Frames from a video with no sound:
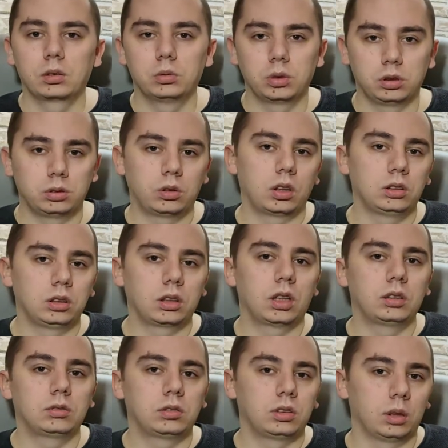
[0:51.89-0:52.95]
when running
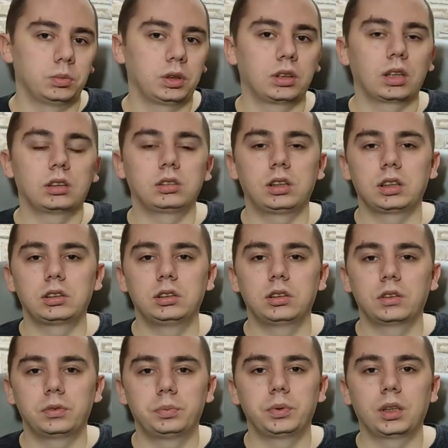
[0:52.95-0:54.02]
at something at 60
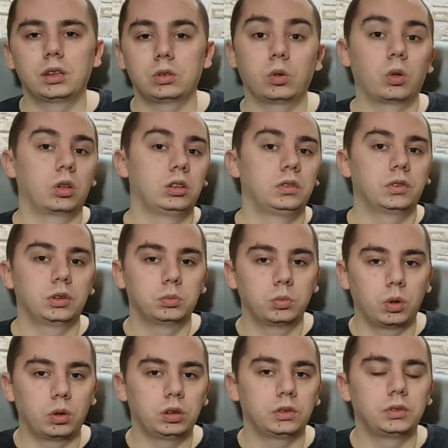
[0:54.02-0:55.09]
FPS or even
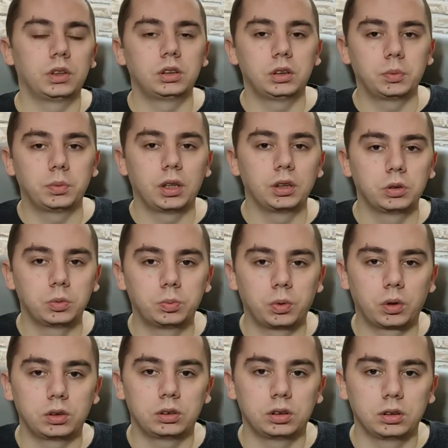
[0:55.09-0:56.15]
more if the display
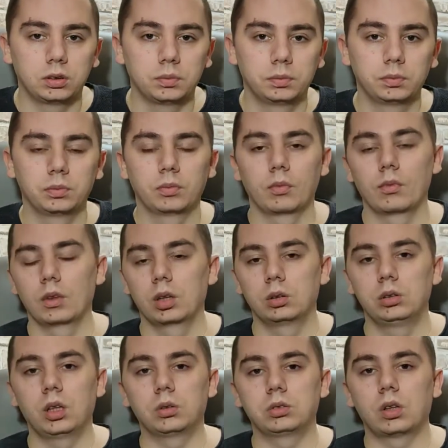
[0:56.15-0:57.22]
supports it.
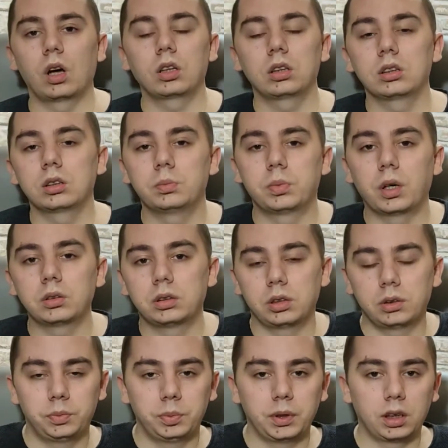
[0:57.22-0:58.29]
Now, talking about
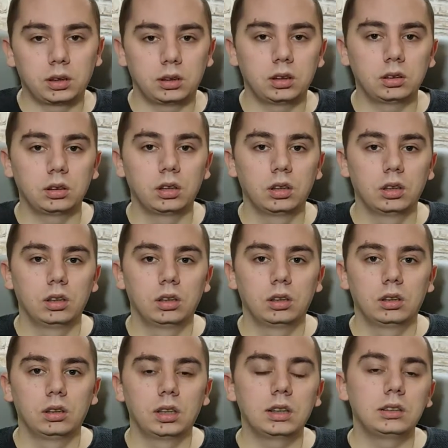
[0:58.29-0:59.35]
FPSs,
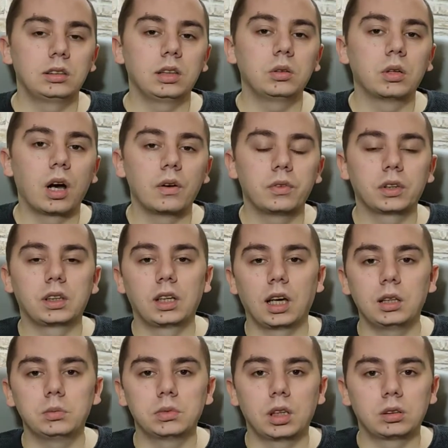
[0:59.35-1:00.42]
let's say you have a
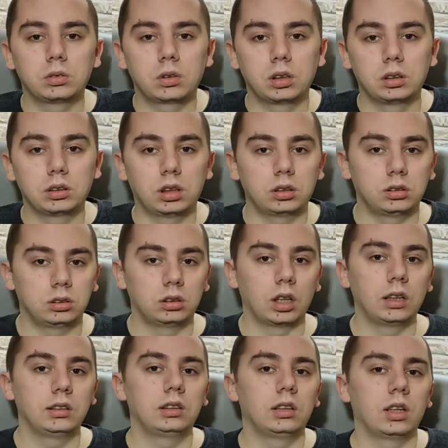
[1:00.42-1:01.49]
game that runs at
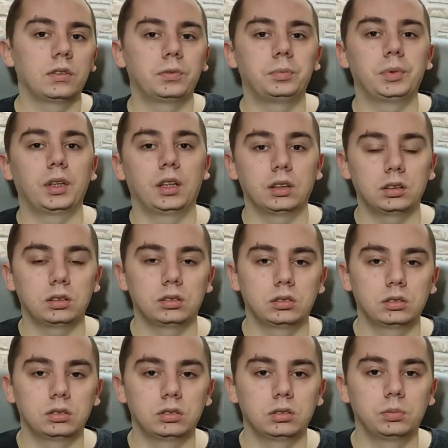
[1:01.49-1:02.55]
90 FPS,
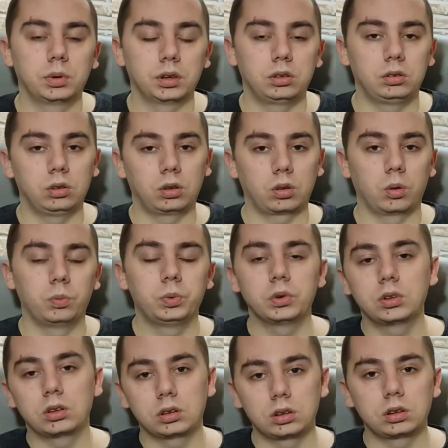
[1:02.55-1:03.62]
but your computer